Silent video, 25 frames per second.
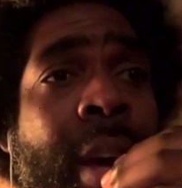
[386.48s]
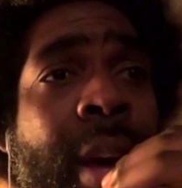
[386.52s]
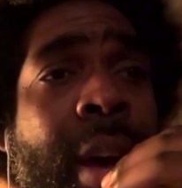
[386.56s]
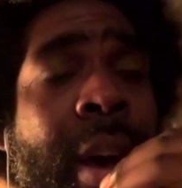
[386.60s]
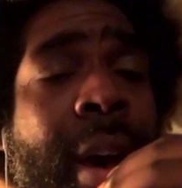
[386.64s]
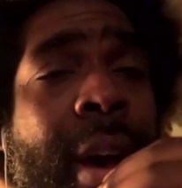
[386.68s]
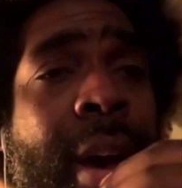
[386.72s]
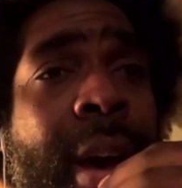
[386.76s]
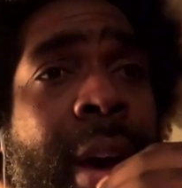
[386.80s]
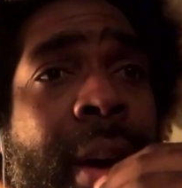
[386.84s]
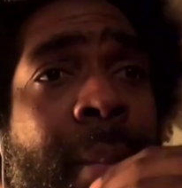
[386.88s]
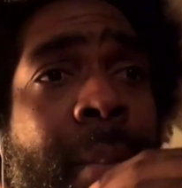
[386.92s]

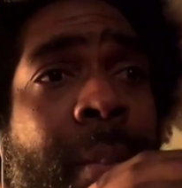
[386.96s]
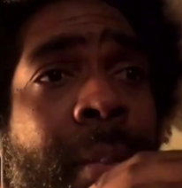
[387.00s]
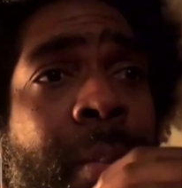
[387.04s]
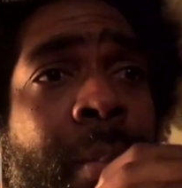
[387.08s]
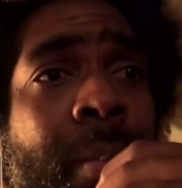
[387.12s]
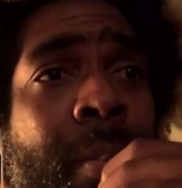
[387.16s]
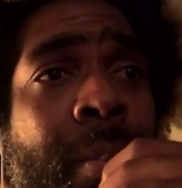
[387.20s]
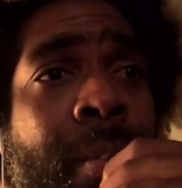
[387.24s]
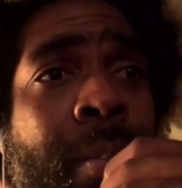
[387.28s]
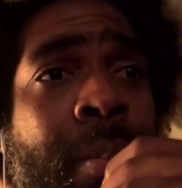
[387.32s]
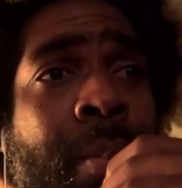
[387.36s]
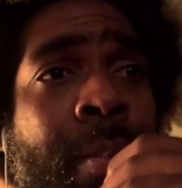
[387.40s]

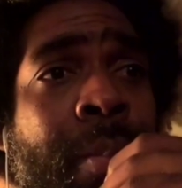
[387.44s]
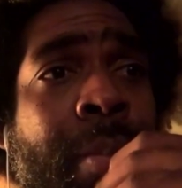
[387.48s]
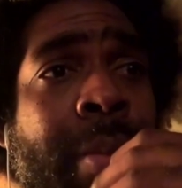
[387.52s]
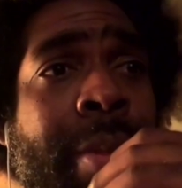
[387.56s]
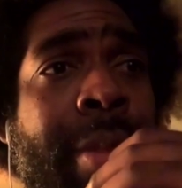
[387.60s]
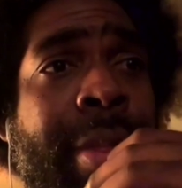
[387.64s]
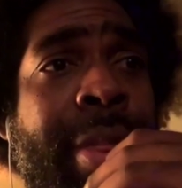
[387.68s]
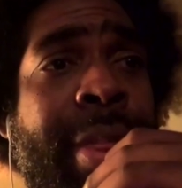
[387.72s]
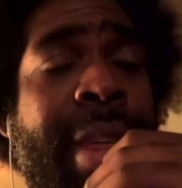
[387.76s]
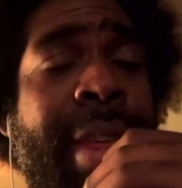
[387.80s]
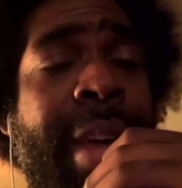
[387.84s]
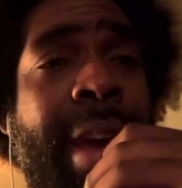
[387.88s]

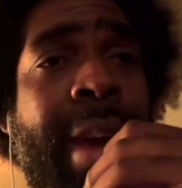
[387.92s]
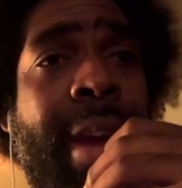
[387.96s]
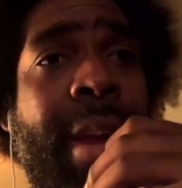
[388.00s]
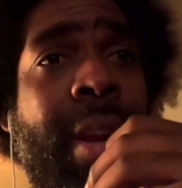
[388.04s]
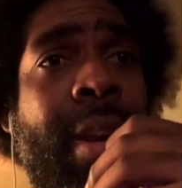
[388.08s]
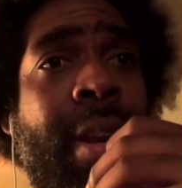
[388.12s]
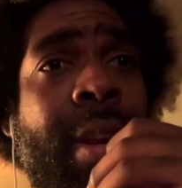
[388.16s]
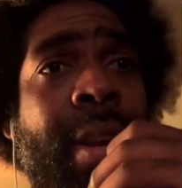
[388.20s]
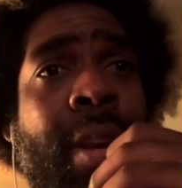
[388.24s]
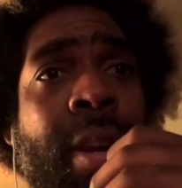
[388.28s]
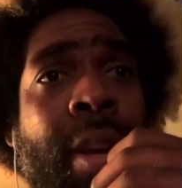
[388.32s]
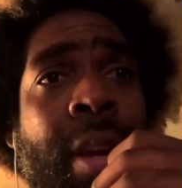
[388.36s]

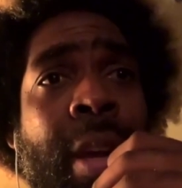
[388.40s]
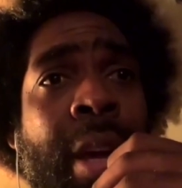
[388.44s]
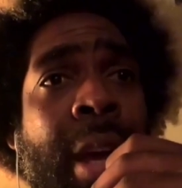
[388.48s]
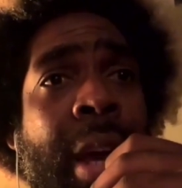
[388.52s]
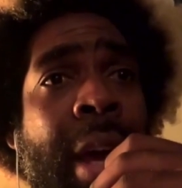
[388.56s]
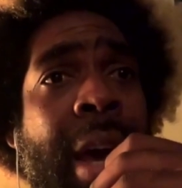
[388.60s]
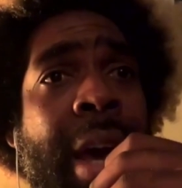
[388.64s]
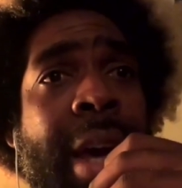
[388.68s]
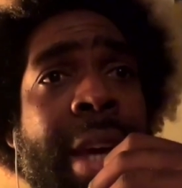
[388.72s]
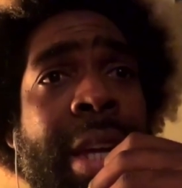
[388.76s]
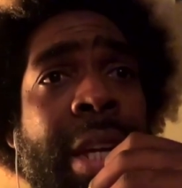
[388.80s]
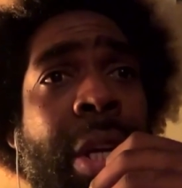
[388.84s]
Then
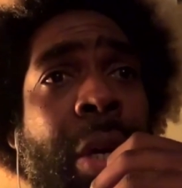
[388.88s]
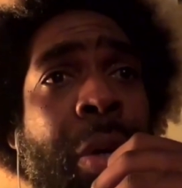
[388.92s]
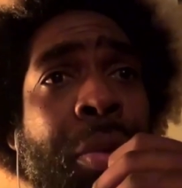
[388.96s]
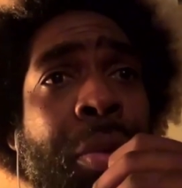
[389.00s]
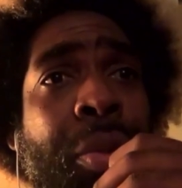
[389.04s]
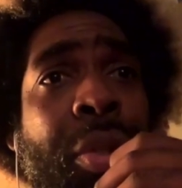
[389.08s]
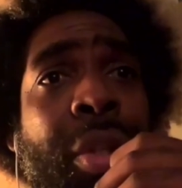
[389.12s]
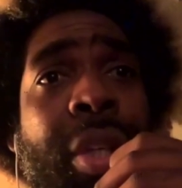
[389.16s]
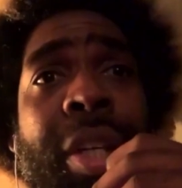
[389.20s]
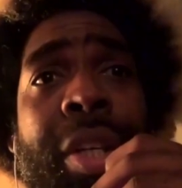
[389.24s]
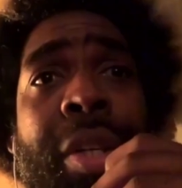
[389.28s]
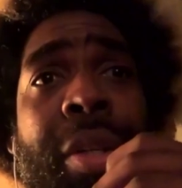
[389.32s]
I
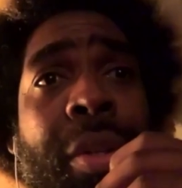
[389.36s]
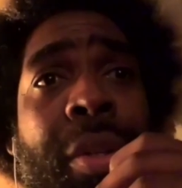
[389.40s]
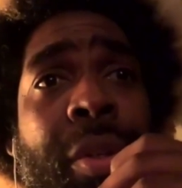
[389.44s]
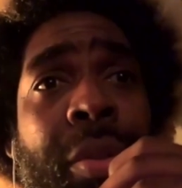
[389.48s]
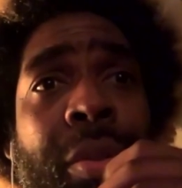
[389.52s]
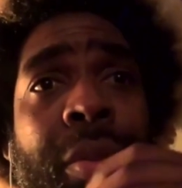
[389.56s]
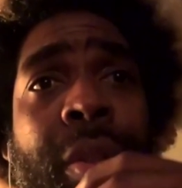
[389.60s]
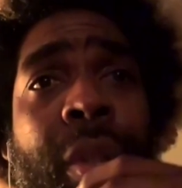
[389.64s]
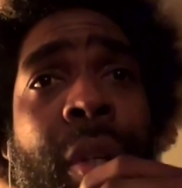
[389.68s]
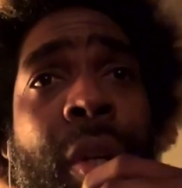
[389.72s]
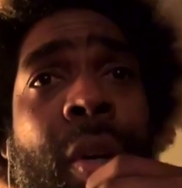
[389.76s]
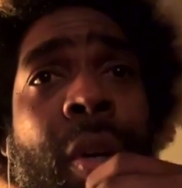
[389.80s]
continue,
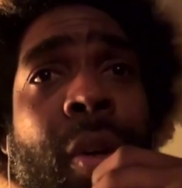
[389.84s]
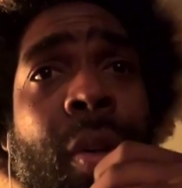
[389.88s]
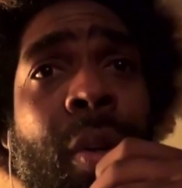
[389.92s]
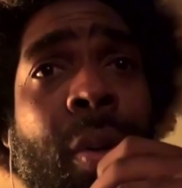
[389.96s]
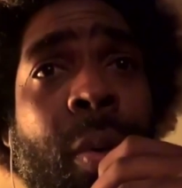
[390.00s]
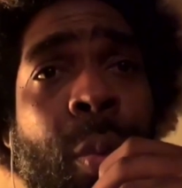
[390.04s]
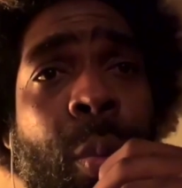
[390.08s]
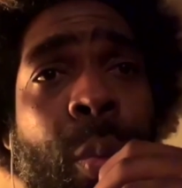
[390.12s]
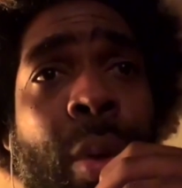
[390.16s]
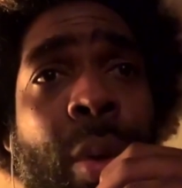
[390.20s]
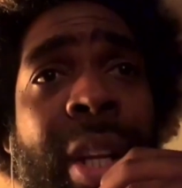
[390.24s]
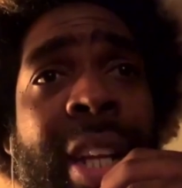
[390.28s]
you know,
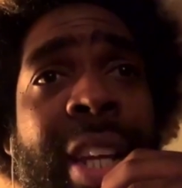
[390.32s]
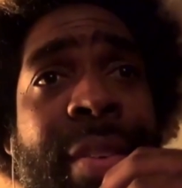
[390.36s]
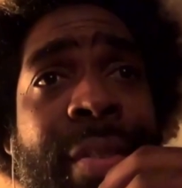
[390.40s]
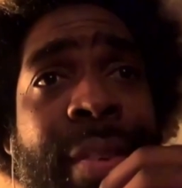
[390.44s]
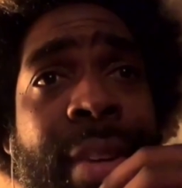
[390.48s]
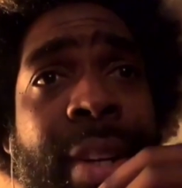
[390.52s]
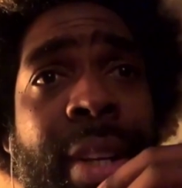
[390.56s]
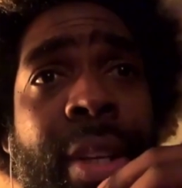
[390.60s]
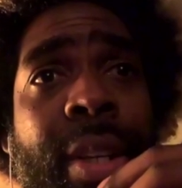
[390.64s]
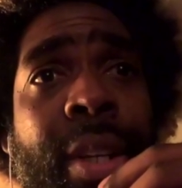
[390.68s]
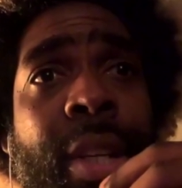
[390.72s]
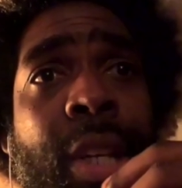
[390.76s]

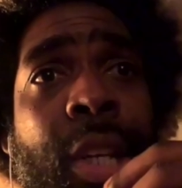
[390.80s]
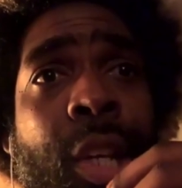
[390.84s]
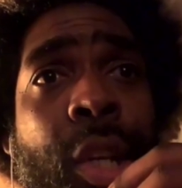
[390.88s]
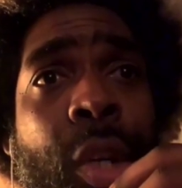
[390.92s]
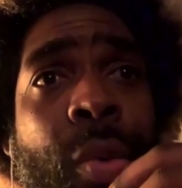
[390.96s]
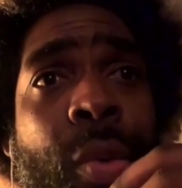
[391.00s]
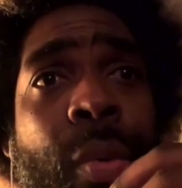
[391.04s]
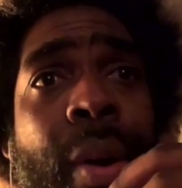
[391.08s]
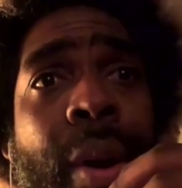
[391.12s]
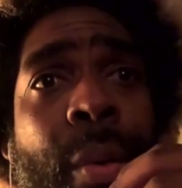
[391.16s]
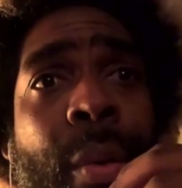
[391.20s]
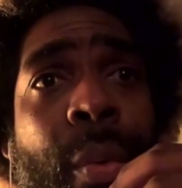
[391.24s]
living in
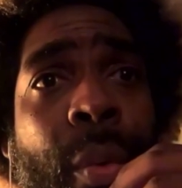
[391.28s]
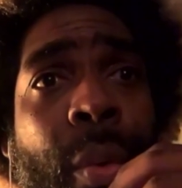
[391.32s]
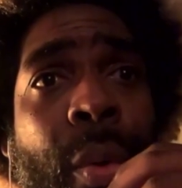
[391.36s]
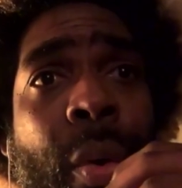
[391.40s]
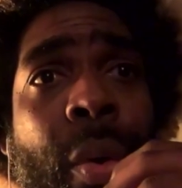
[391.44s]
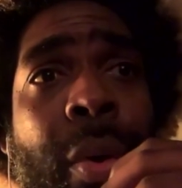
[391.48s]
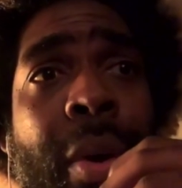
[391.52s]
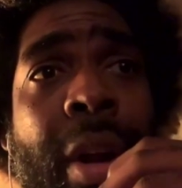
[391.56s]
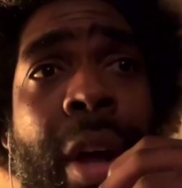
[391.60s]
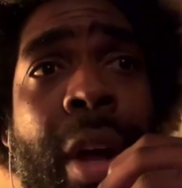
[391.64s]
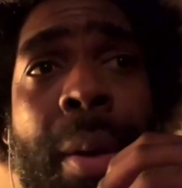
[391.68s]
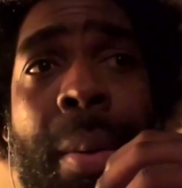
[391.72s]
Cuba and
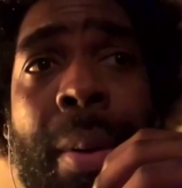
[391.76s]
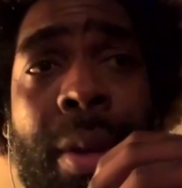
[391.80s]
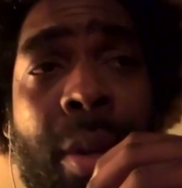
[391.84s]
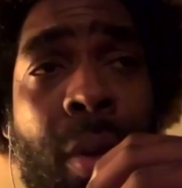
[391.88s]
growing up.